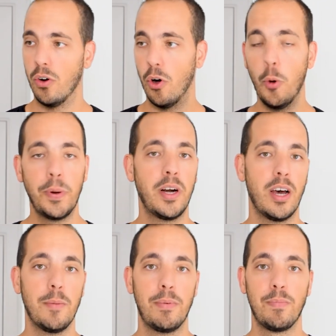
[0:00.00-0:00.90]
open it
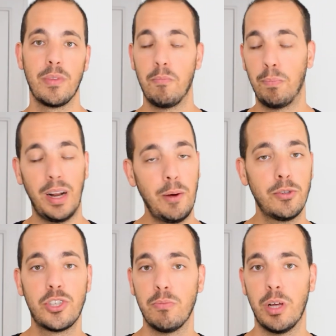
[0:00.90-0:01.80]
up, play
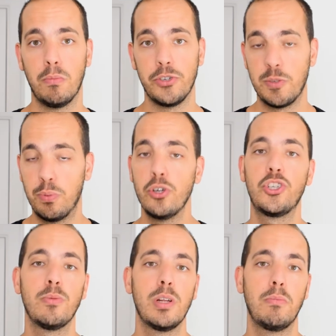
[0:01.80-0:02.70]
with some numbers, put
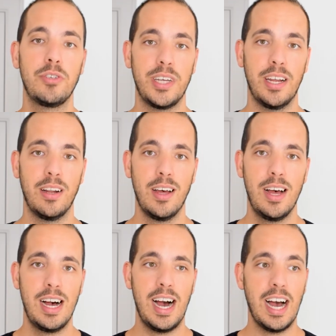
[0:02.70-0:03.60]
some numbers in,
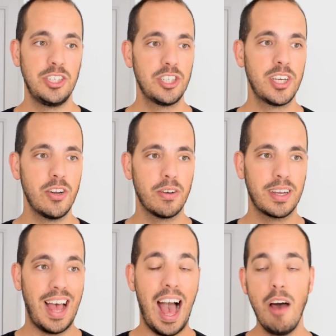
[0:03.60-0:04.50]
and just kind
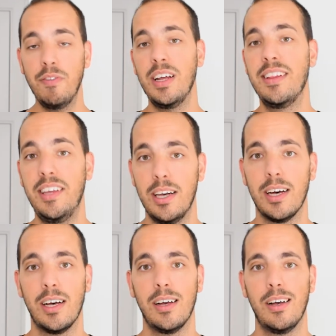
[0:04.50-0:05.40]
of have an
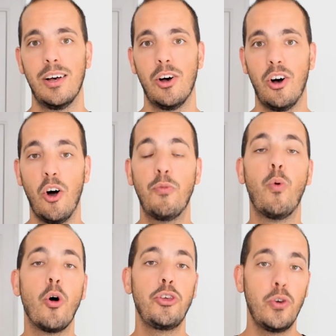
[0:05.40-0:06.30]
idea of
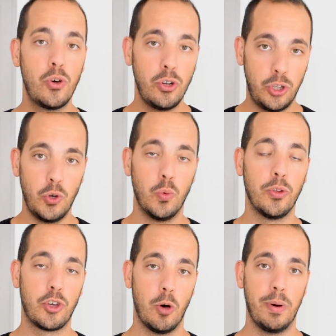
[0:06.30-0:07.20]
what you could do
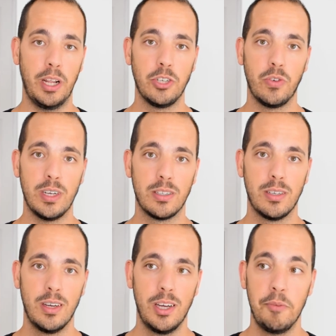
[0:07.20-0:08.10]
with compound interest.
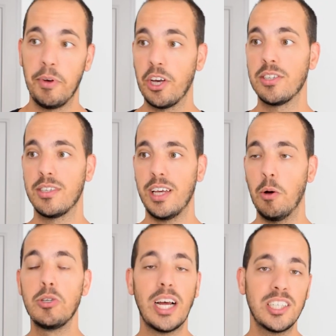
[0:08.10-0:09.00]
Because it
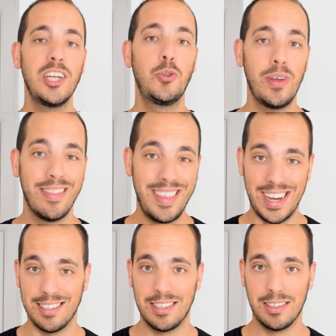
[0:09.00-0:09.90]
was actually doing
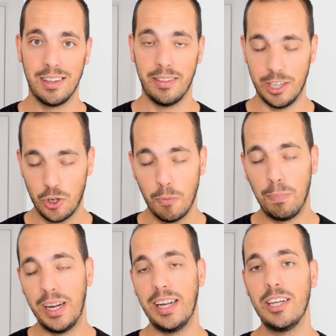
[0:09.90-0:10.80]
this that
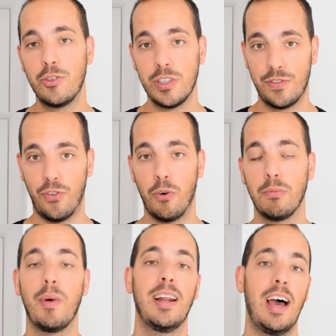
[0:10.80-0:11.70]
completely
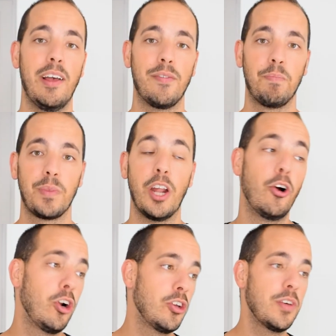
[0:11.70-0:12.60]
transformed my life. And
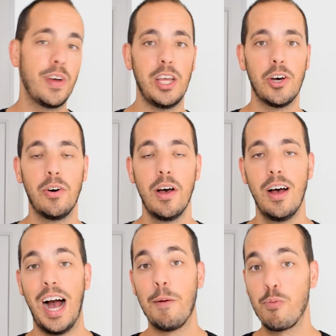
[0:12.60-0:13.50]
earlier in the video,
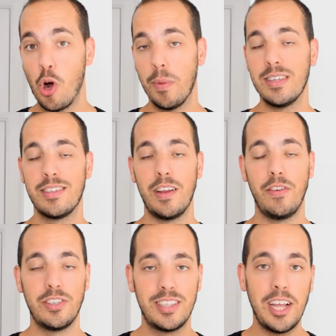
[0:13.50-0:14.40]
I promised that if
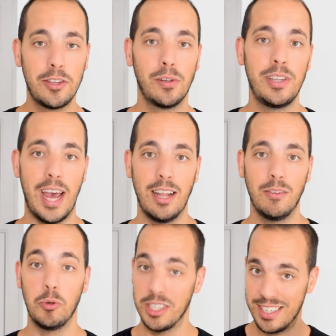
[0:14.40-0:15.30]
you stay till the
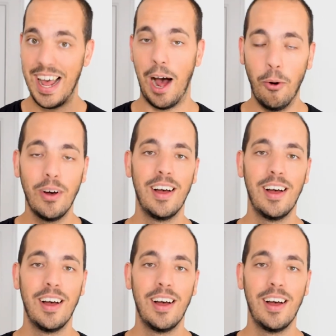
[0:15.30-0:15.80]
end, which is now,